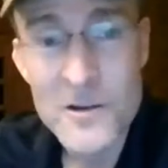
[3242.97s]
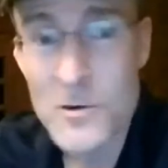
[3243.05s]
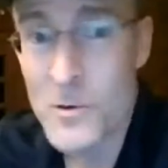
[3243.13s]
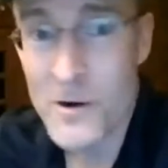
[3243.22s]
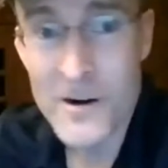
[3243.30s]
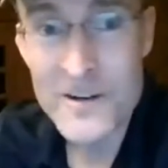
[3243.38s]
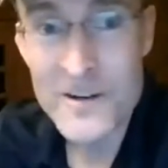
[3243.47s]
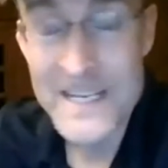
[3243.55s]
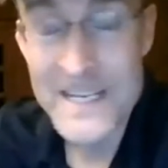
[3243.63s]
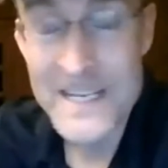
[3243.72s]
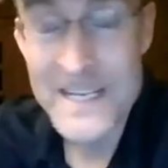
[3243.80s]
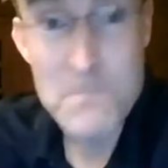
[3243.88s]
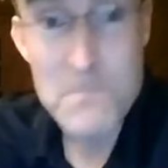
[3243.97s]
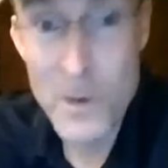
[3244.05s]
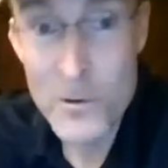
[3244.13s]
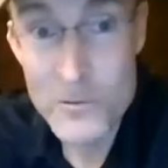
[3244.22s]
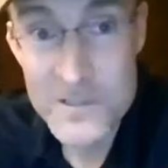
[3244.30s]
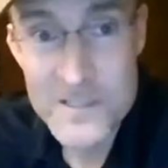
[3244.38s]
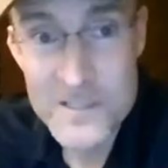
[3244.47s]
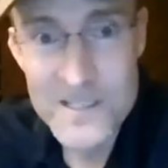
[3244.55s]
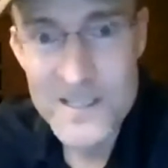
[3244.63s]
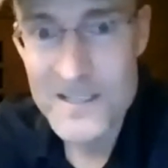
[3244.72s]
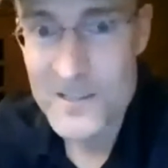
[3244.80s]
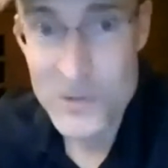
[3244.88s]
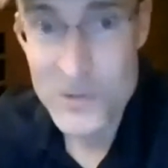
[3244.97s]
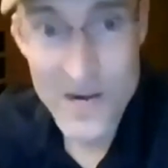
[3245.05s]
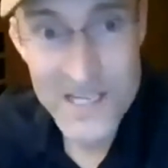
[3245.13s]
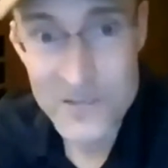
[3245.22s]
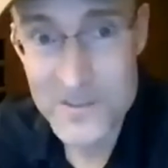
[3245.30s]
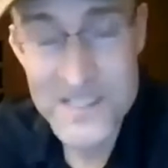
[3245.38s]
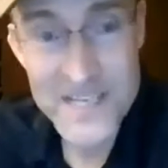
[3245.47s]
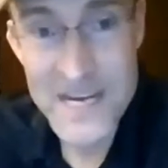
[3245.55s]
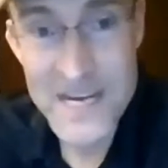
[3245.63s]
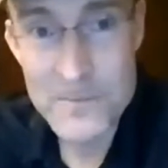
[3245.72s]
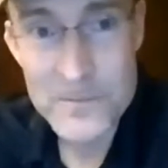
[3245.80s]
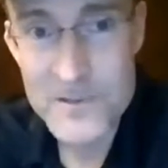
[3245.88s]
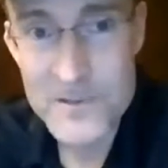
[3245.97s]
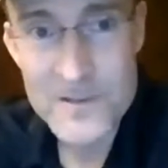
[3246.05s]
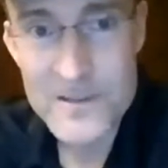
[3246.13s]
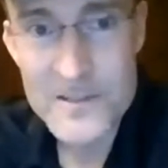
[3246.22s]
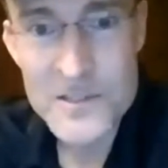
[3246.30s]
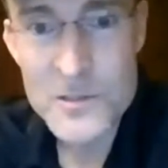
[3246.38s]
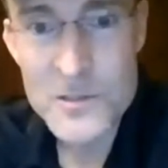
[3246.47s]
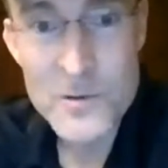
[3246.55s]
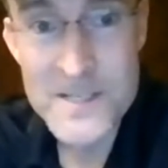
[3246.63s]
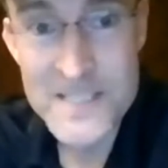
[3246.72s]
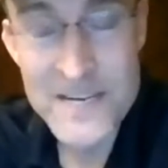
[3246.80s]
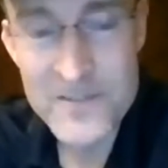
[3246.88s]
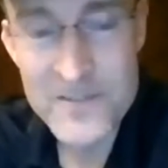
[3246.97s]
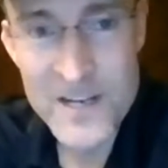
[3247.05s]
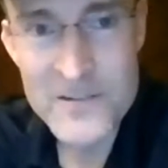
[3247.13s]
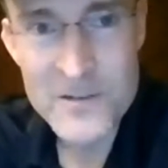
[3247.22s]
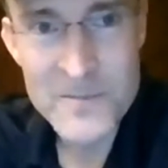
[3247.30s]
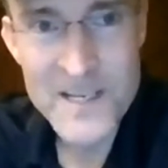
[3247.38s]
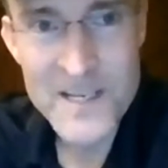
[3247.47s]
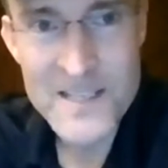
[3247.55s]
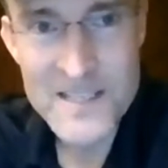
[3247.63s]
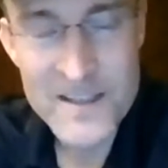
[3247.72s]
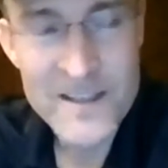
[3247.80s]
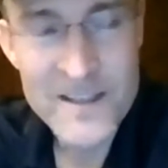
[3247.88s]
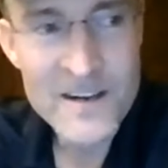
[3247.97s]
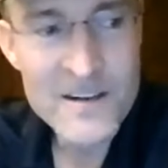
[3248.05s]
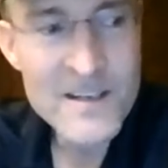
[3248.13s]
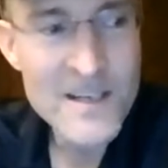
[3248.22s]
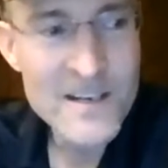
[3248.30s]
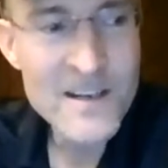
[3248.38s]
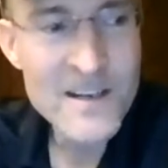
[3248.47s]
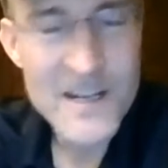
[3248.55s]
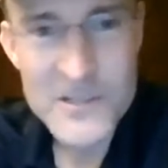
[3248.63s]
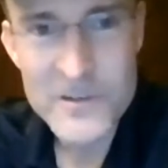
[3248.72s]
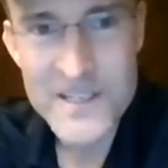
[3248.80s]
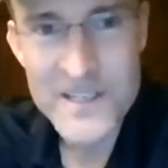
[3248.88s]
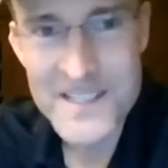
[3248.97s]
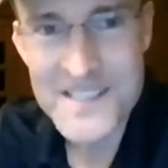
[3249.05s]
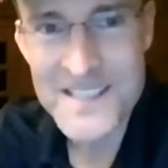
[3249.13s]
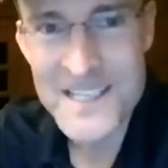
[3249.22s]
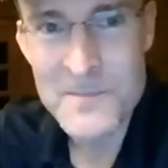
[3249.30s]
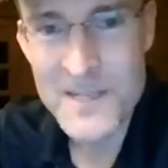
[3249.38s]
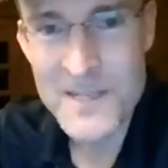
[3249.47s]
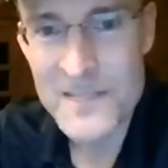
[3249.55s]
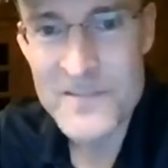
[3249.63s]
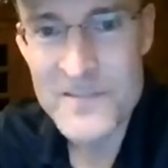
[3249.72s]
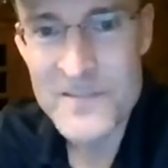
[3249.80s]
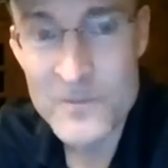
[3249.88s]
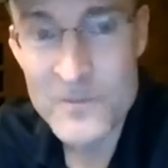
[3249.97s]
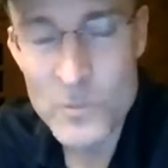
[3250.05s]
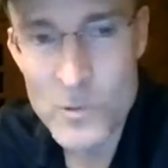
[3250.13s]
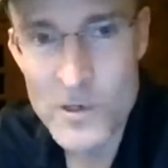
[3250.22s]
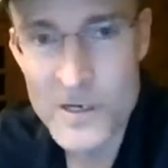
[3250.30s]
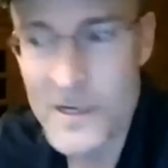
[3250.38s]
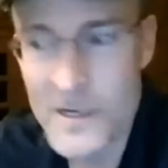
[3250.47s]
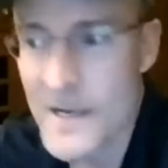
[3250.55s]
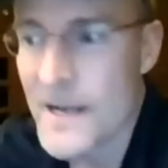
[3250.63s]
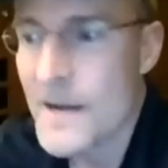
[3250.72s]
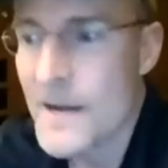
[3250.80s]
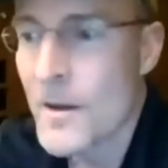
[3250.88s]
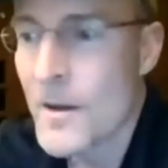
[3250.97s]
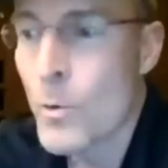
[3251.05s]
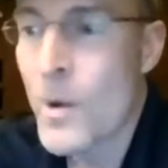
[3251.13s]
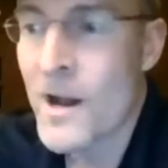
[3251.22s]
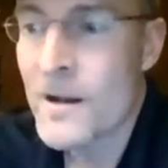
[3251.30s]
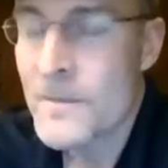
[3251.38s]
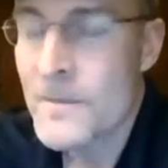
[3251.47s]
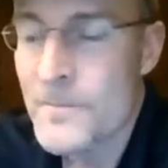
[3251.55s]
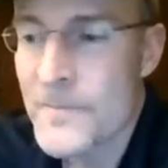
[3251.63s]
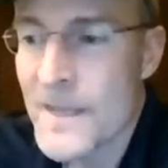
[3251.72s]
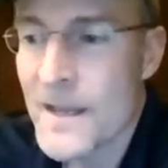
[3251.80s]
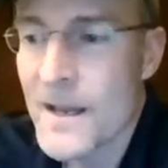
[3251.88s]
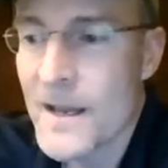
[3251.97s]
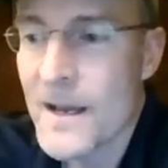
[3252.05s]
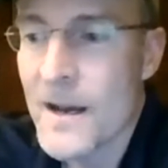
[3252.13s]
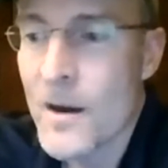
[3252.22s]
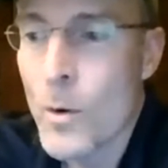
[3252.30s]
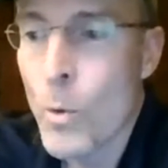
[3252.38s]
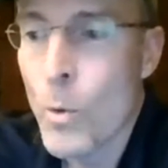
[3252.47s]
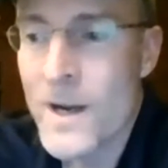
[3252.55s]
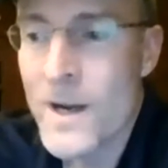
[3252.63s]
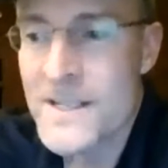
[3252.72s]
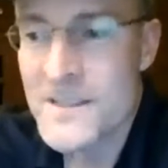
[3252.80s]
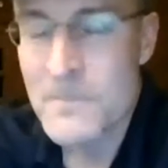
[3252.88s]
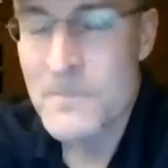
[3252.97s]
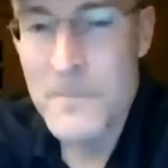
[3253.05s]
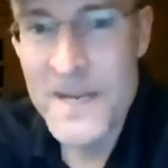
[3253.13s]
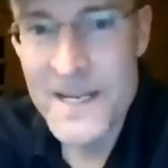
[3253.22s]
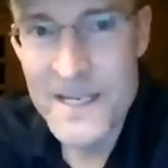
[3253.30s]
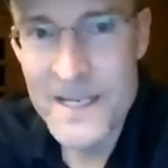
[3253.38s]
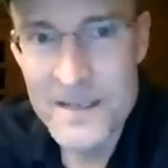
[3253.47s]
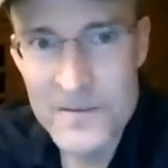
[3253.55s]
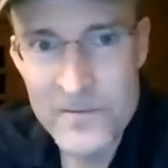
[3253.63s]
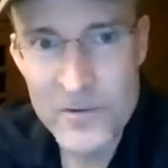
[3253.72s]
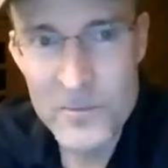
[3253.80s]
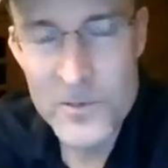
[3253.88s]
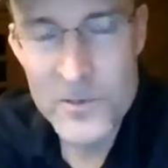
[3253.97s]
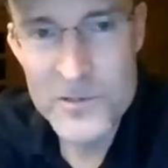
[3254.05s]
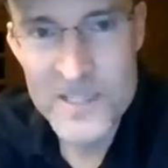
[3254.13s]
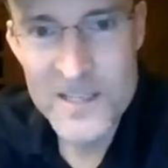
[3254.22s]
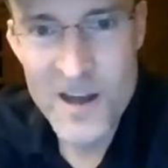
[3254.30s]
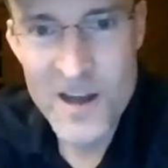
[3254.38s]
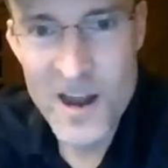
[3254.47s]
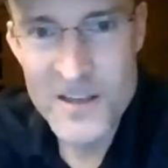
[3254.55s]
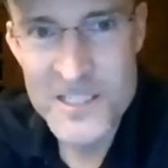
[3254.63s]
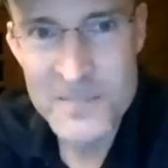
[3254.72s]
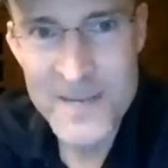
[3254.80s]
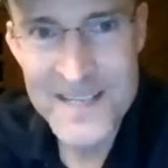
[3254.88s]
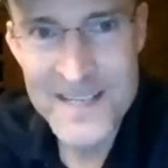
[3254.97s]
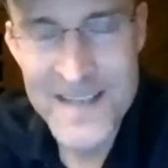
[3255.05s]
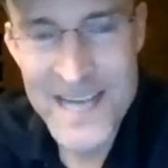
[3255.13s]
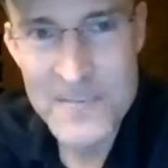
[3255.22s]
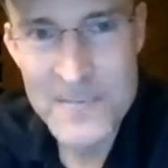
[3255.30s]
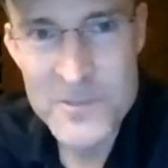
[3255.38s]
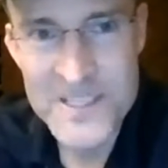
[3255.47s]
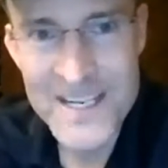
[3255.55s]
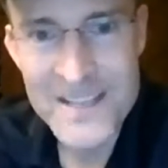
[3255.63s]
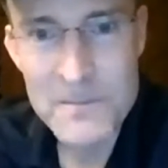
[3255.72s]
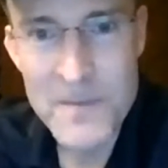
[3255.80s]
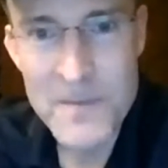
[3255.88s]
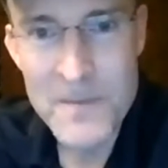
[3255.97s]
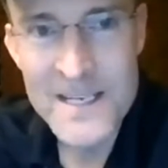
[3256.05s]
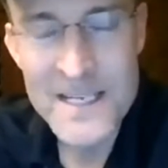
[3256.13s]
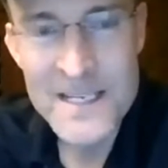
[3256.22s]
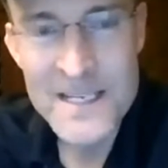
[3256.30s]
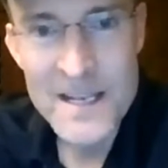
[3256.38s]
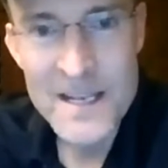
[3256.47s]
who are in boats trying to escape to a safe country because their country is in the middle of a civil war. Well, what does it mean for Boozy and Hawkes to make 90% of the money